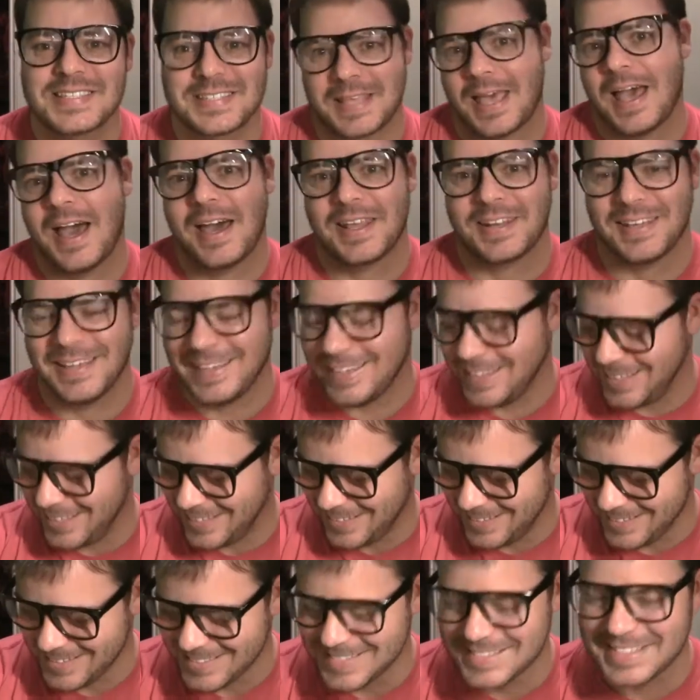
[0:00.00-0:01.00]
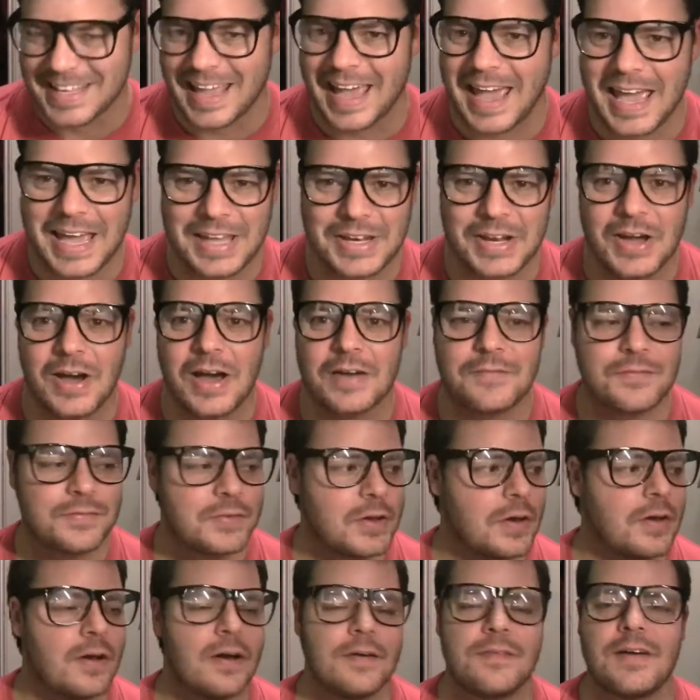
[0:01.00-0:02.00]
sardines and I've,
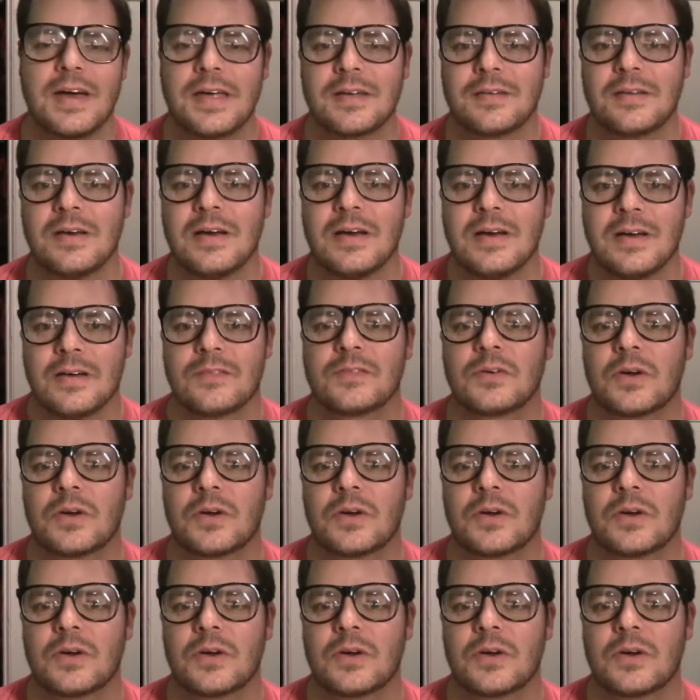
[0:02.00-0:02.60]
I've had